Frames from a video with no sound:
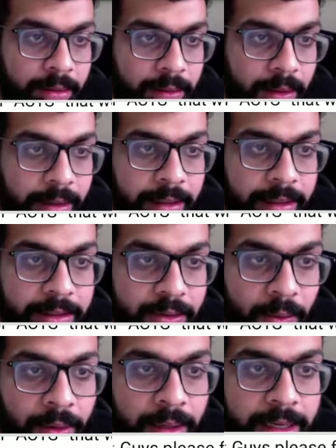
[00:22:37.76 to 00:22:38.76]
Third, it is
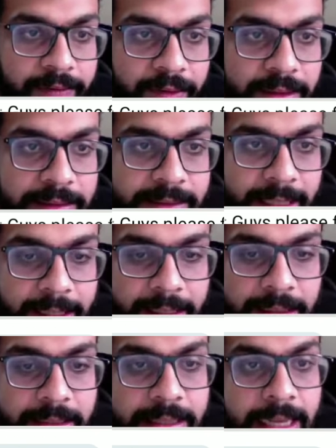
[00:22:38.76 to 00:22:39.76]
only for
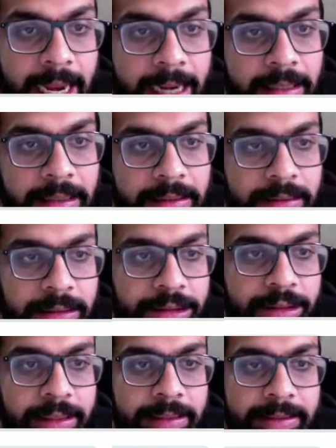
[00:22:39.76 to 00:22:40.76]
secondary and
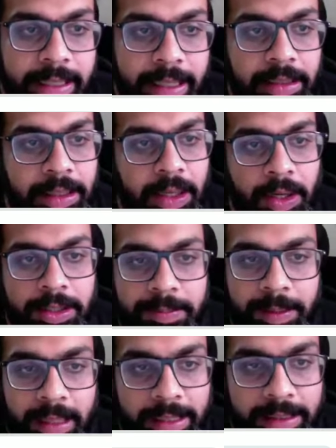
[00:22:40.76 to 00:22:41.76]
tertiary sector
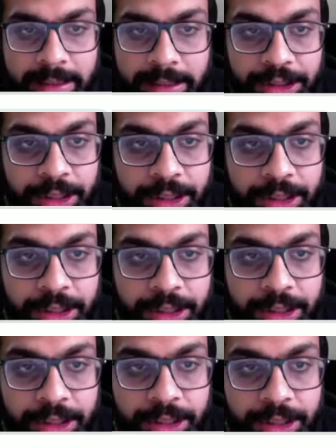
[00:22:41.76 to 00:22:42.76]
hospitalization.
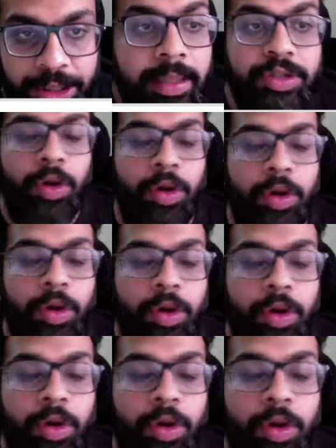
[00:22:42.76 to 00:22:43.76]
This is not used for
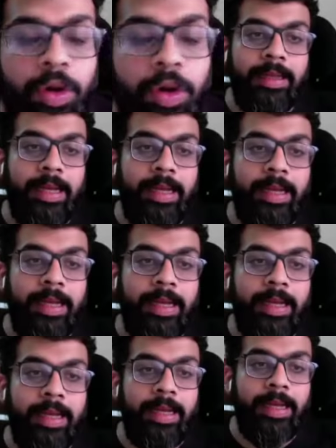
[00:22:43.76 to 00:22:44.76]
primary healthcare
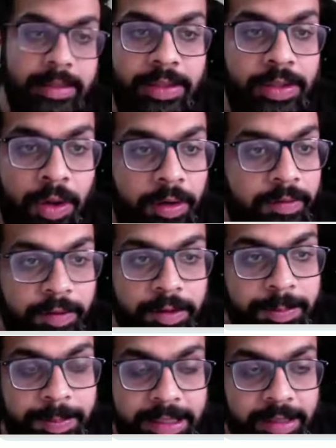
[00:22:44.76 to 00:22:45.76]
centers. This is not for
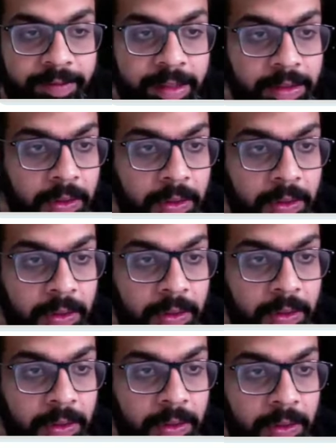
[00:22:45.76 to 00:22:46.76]
specific doctor
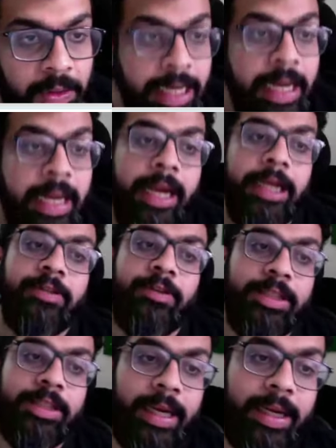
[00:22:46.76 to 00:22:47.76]
clinics. It's for
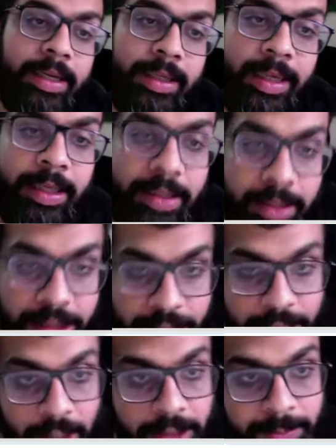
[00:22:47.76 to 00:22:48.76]
secondary and
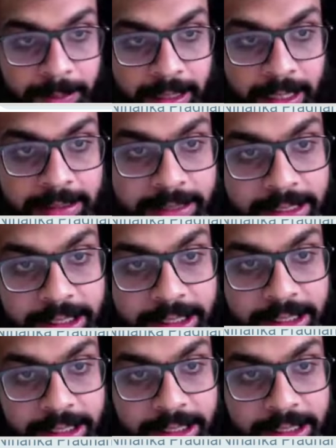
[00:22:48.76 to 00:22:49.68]
tertiary hospitalization.